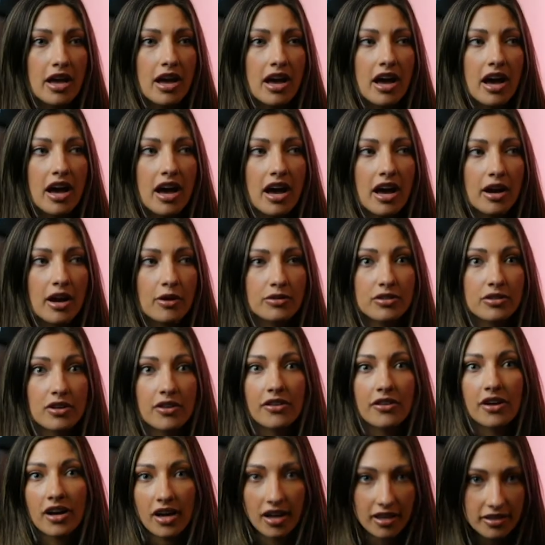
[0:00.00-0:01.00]
I was on the
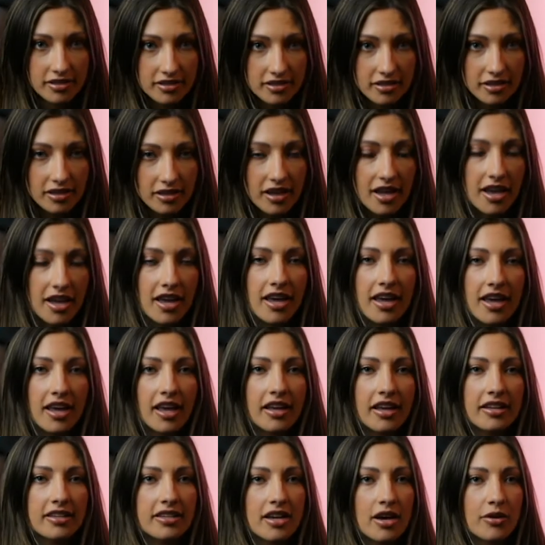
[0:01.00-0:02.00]
hunt and
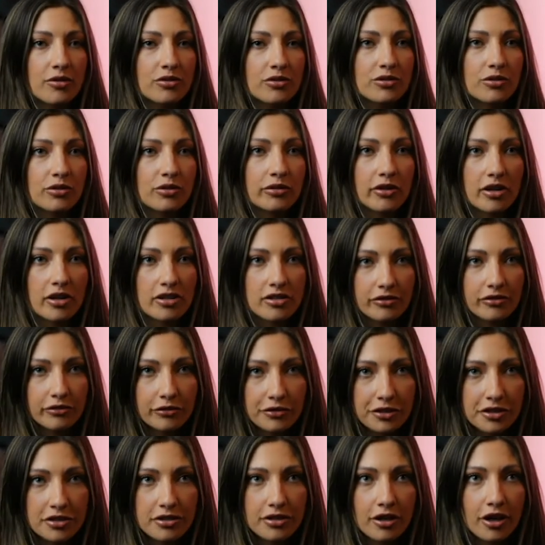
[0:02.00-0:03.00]
I was doing lots of
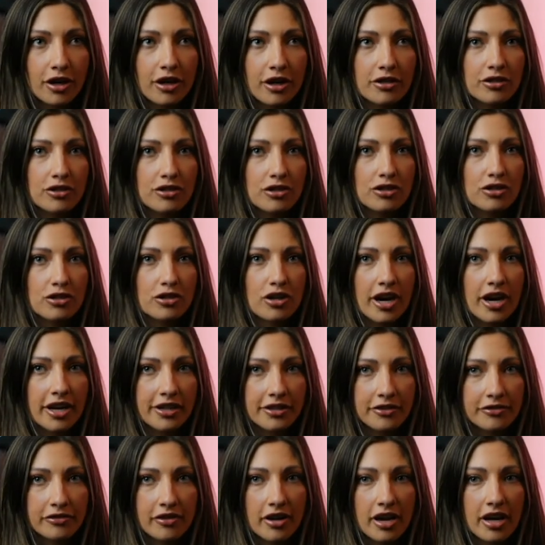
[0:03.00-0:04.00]
research, trying to
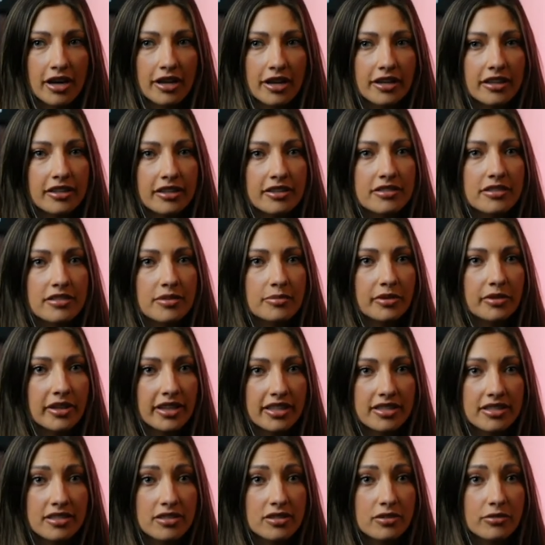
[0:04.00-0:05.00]
find some
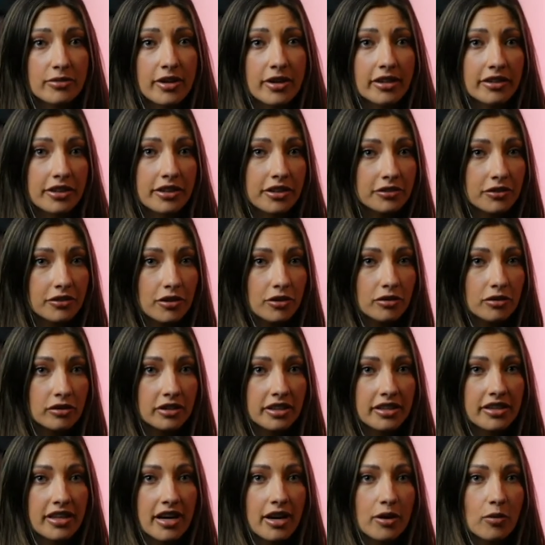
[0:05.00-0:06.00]
places around here locally that
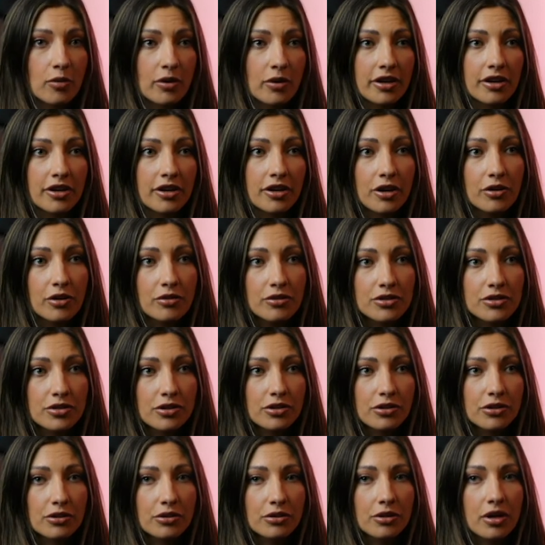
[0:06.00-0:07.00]
I wanted to go to.